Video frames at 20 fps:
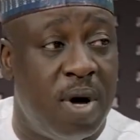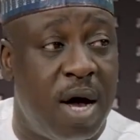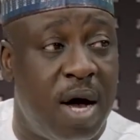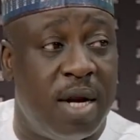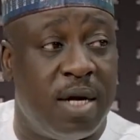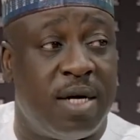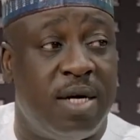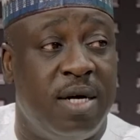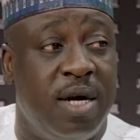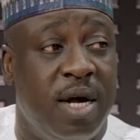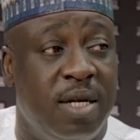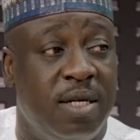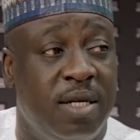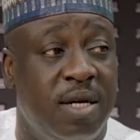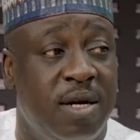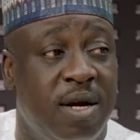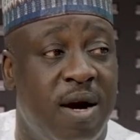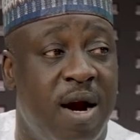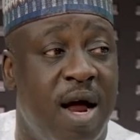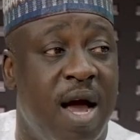and
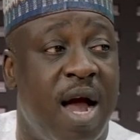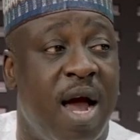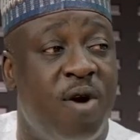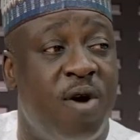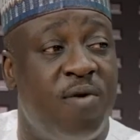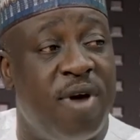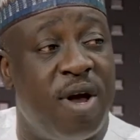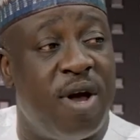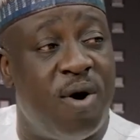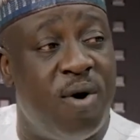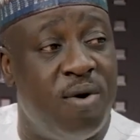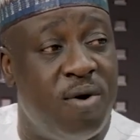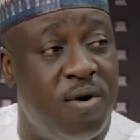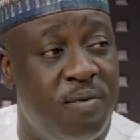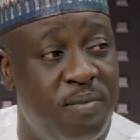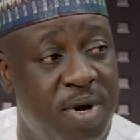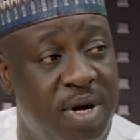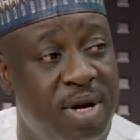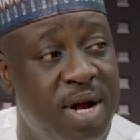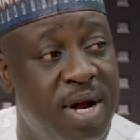creating the right kind of
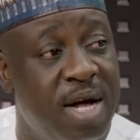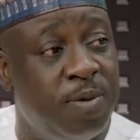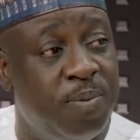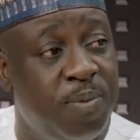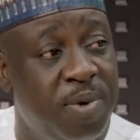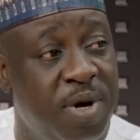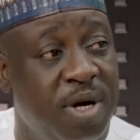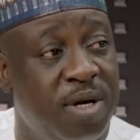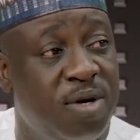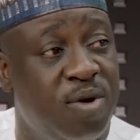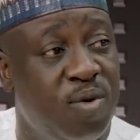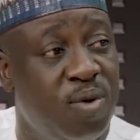economy that speaks